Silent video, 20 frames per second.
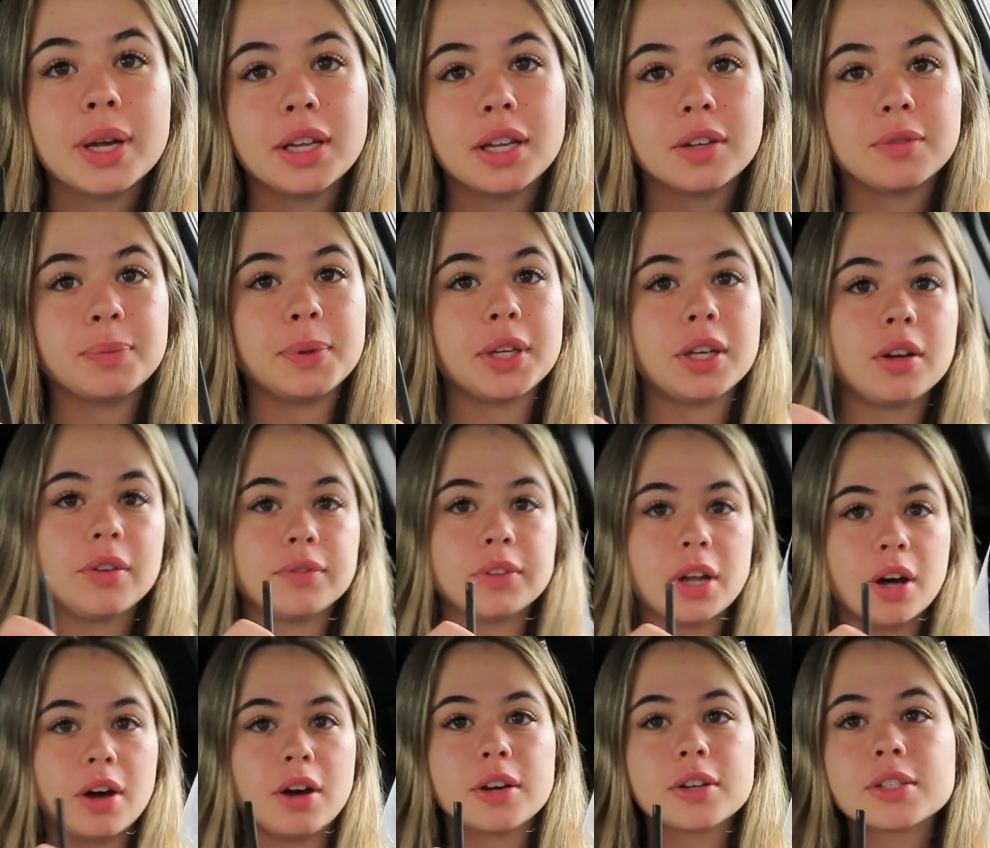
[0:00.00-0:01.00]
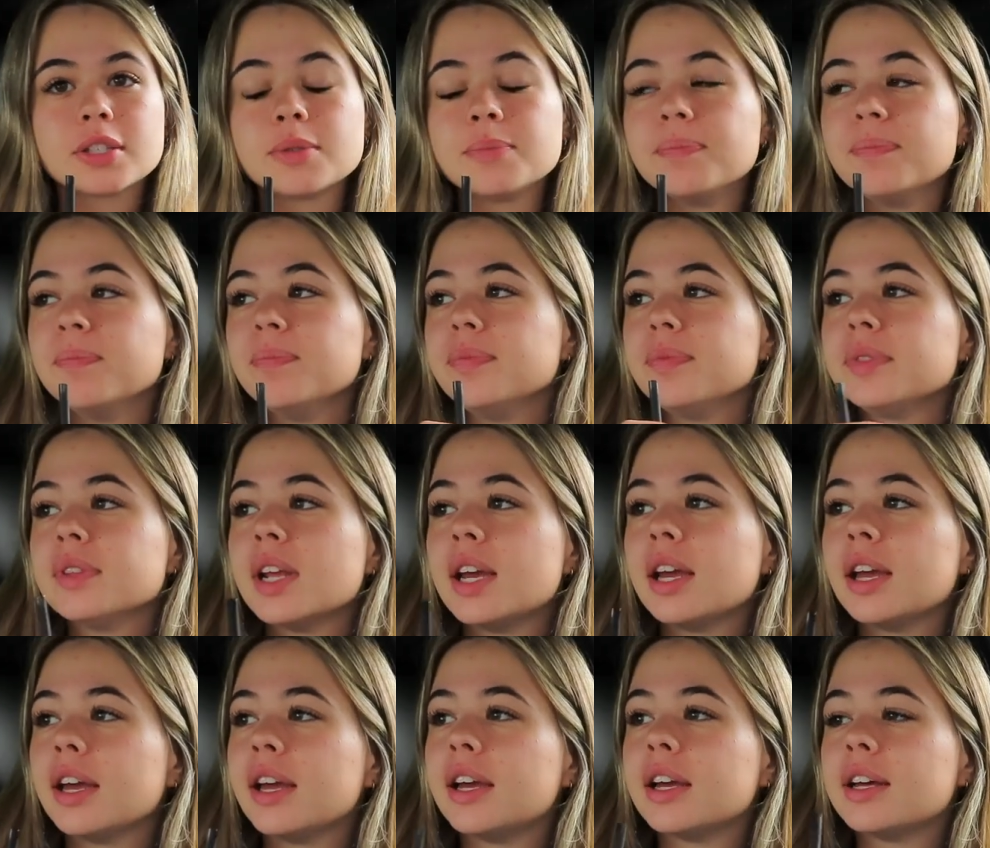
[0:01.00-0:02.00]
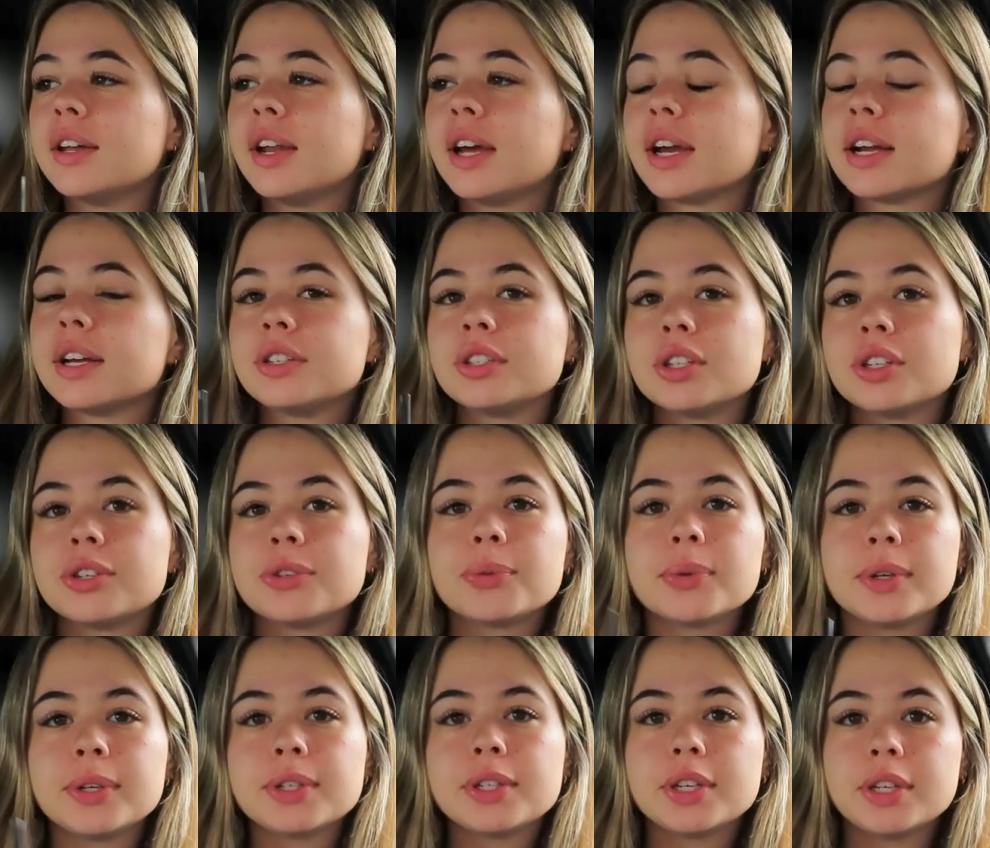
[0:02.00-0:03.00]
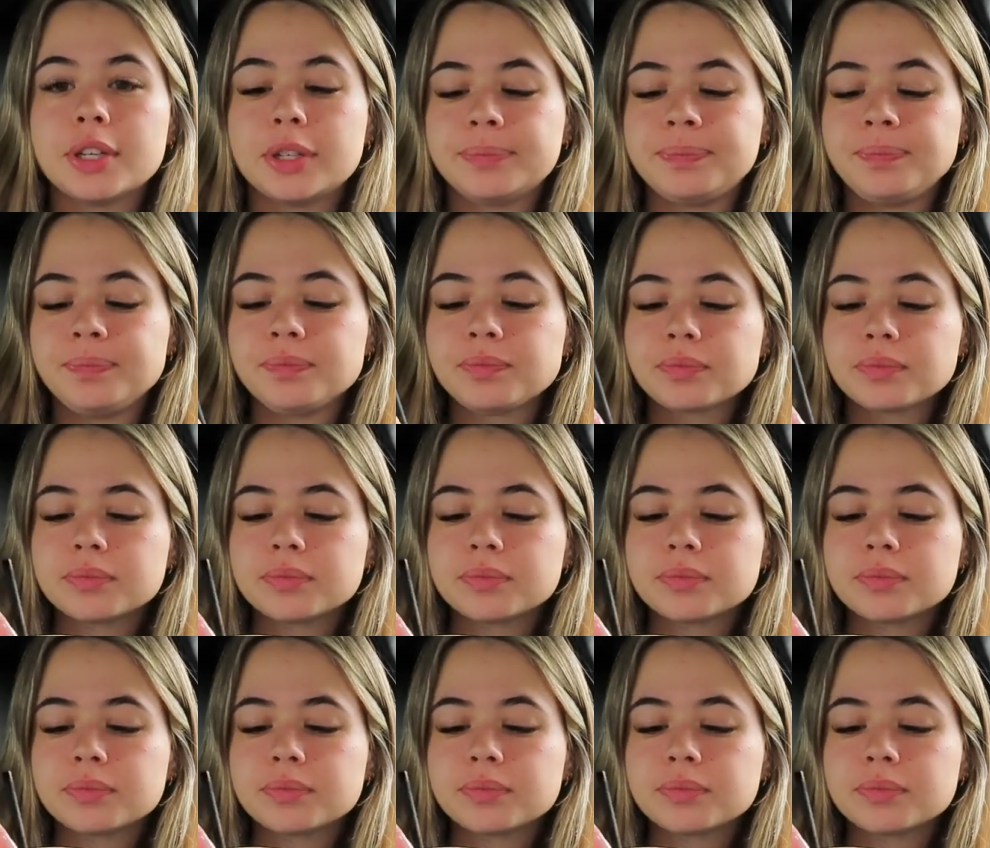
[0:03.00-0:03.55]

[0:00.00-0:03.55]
I love making vlogs, and I guess I just wanted to